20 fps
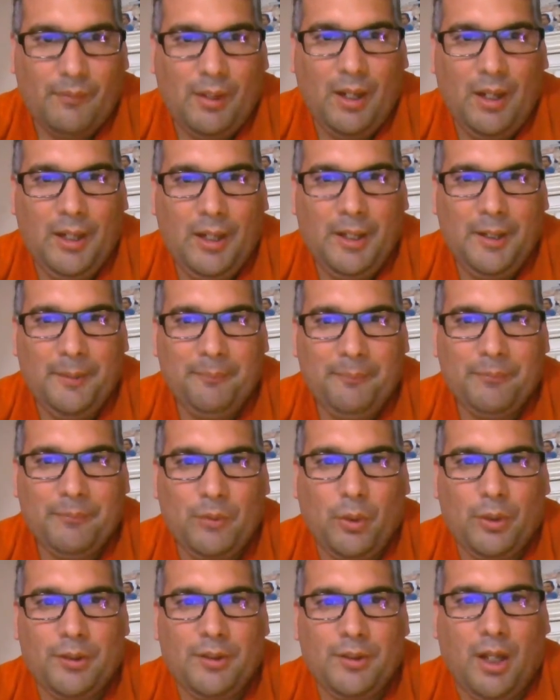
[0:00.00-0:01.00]

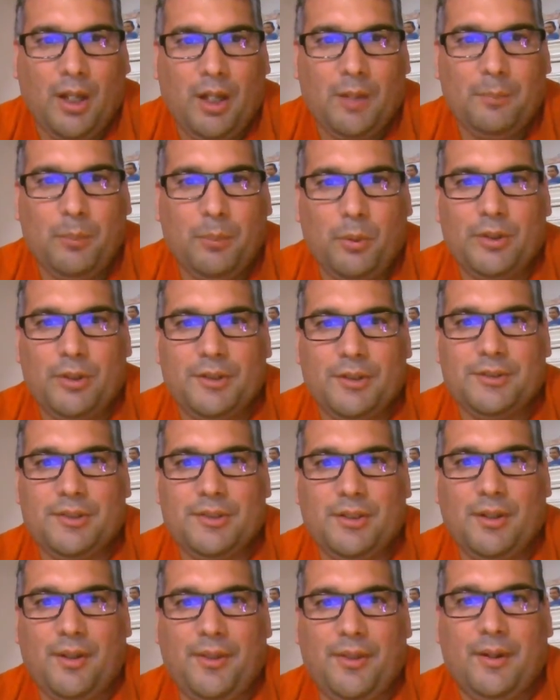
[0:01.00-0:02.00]
Gordon
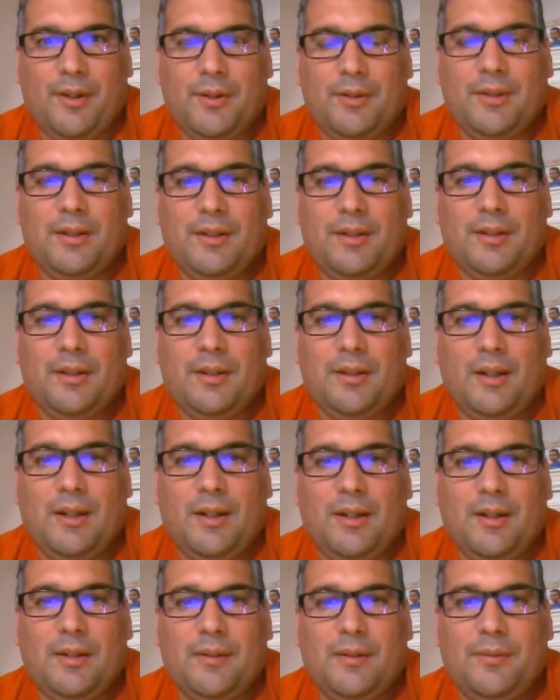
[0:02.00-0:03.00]
Allport's theory
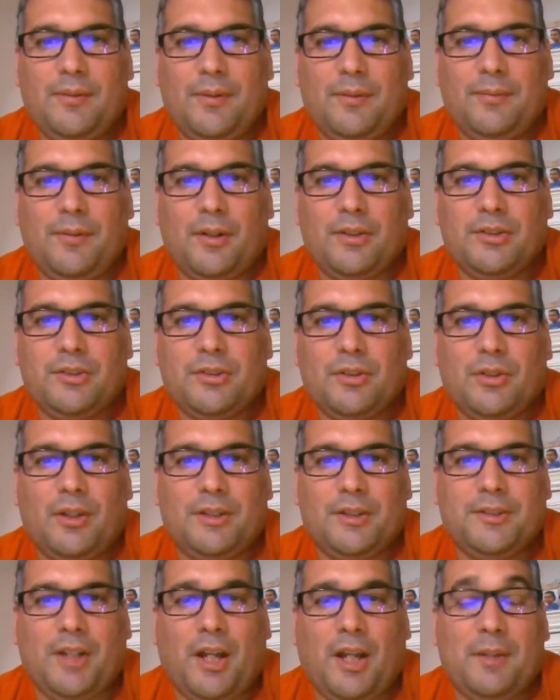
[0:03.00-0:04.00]
of functional
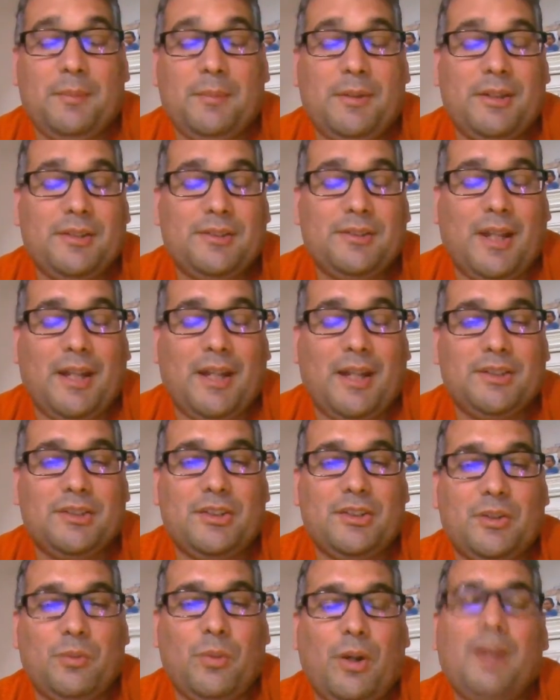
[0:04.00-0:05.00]
autonomy is
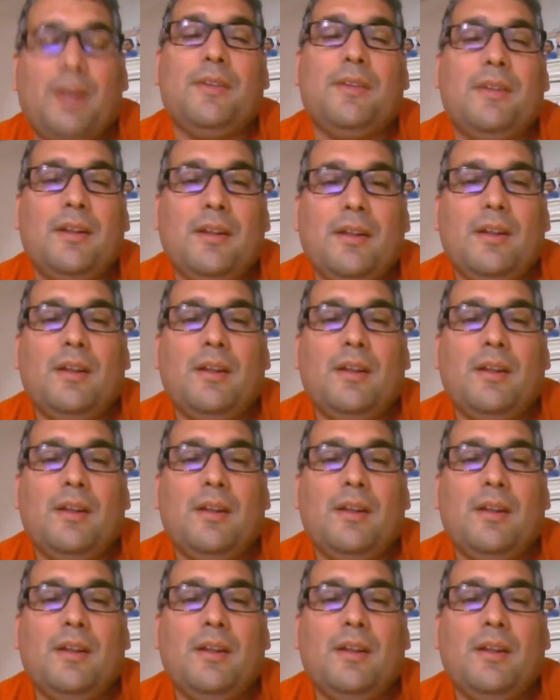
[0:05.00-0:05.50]
actually one